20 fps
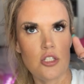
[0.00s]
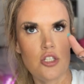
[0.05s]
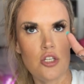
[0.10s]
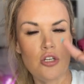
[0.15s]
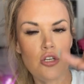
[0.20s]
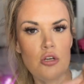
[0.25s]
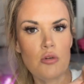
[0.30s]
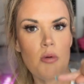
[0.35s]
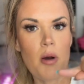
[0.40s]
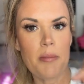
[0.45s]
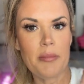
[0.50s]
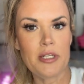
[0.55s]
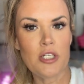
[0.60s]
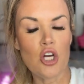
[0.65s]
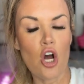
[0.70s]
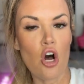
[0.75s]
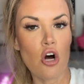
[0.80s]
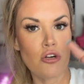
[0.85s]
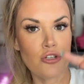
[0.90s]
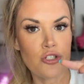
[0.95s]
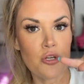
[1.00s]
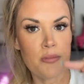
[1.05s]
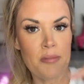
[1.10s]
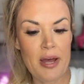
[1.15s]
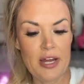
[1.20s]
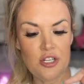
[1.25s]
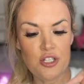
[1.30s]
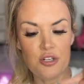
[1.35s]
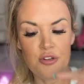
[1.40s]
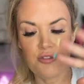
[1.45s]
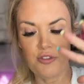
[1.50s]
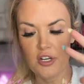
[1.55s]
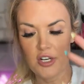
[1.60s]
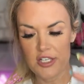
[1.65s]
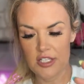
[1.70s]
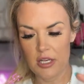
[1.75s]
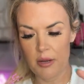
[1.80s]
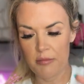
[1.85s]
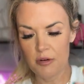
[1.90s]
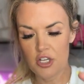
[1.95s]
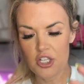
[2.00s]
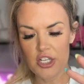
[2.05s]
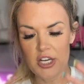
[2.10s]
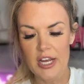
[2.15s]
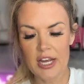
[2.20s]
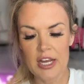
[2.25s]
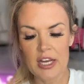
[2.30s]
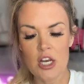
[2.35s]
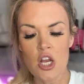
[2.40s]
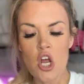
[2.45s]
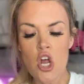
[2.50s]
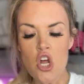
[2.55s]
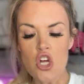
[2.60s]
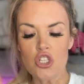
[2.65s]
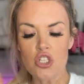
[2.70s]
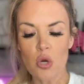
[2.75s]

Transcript: do you want me to also match you for a summer shade?